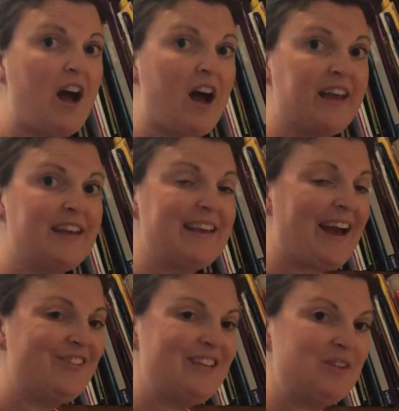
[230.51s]
I can
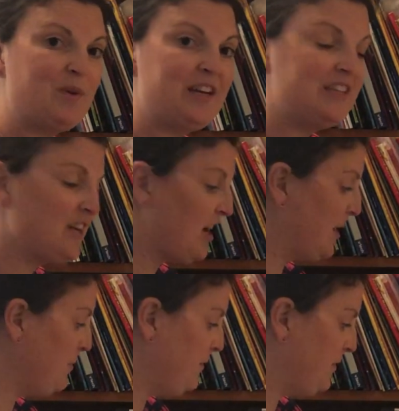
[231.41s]
count these one at a
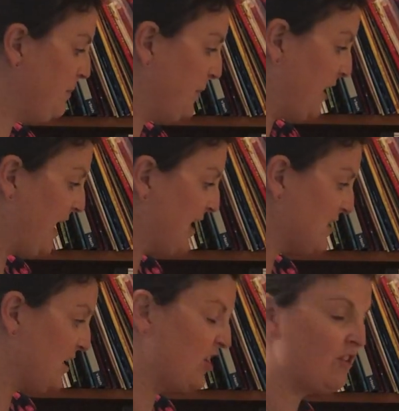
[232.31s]
time, but as
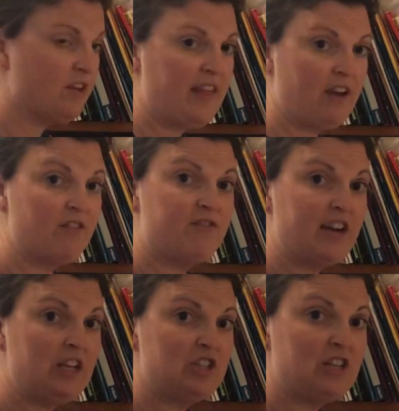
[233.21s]
I know that they're
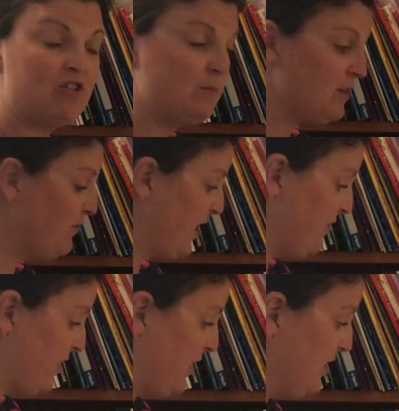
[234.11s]
arranged in groups of 5,
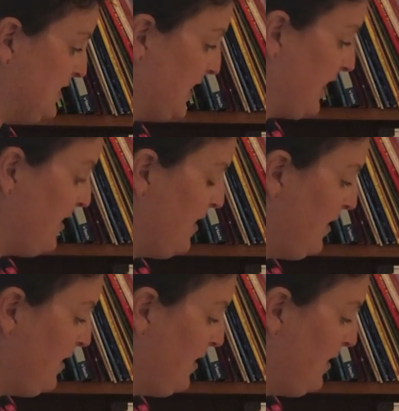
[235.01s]
I can say